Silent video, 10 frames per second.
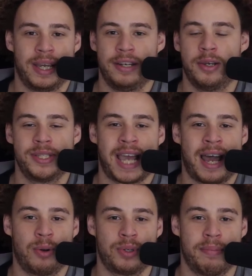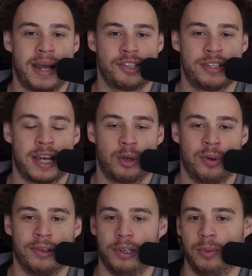it knows how to match that
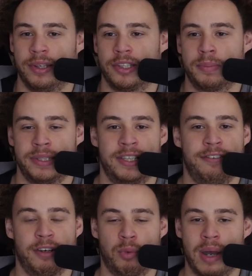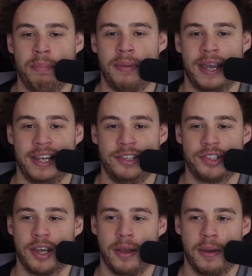query with a specific web page